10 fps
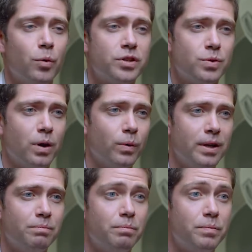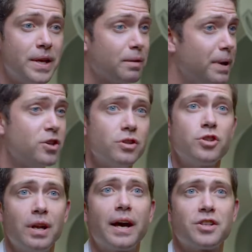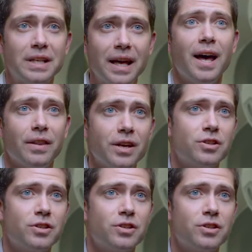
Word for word: which is what we think patients should actually get.